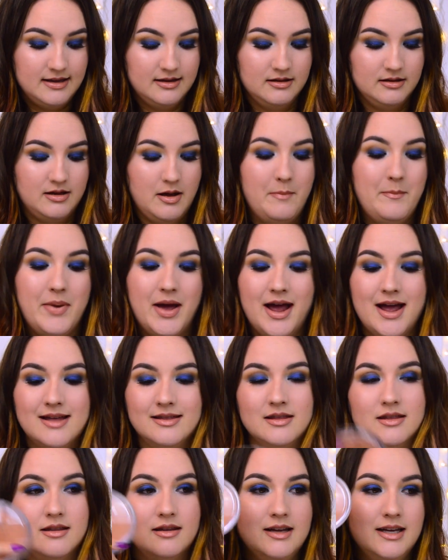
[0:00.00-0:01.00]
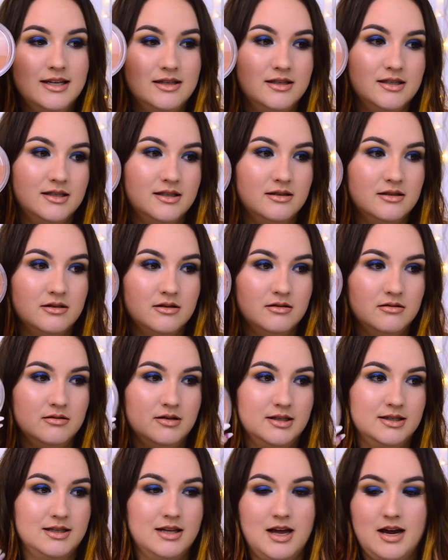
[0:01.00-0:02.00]
The pan, it's
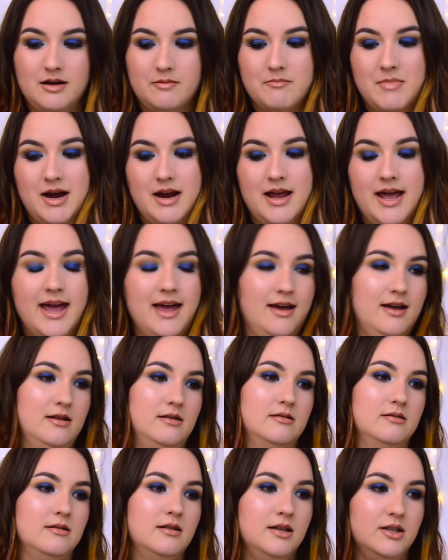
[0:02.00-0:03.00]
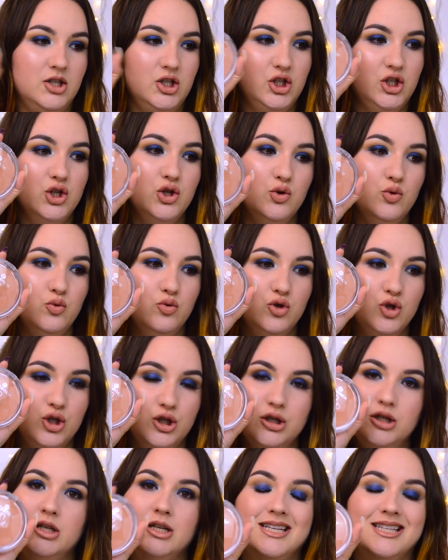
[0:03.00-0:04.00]
like my hand. It's
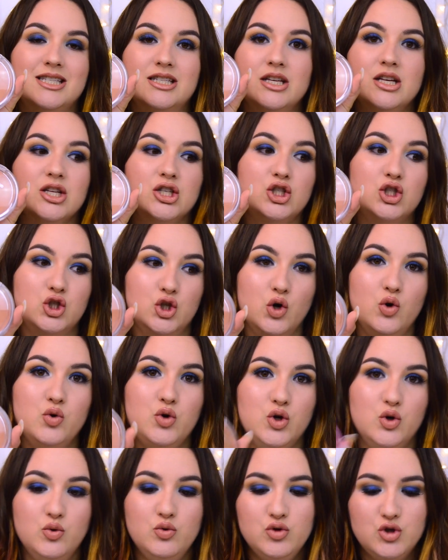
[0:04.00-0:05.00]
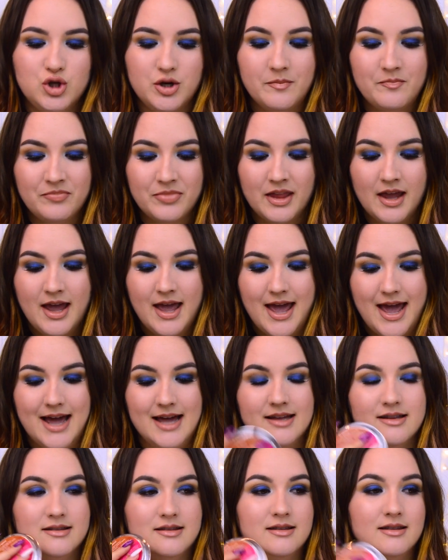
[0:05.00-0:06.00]
huge. It's so huge,
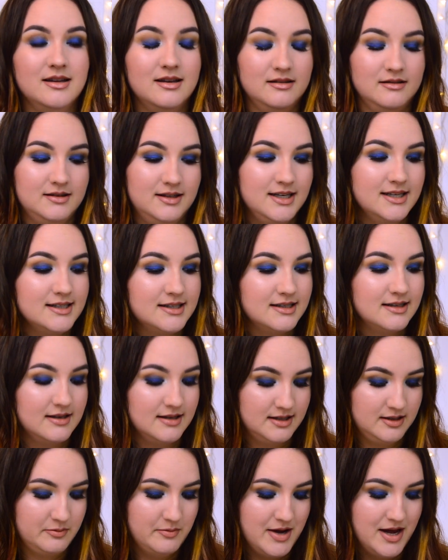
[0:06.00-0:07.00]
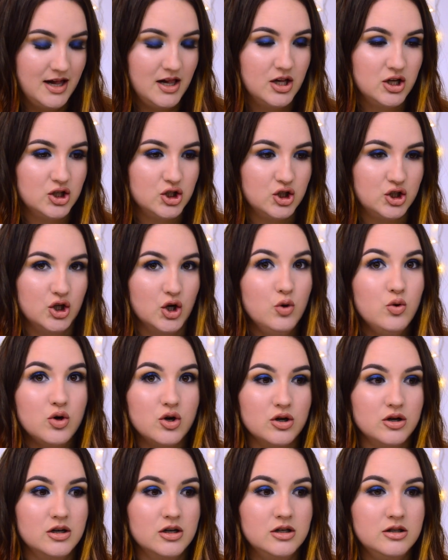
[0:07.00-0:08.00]
and this smells so
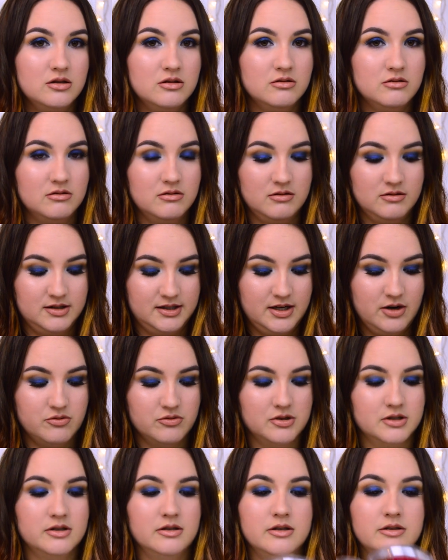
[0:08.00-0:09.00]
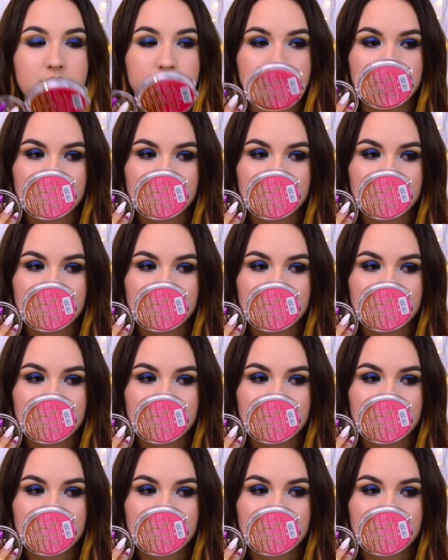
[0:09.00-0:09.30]
good. Seriously.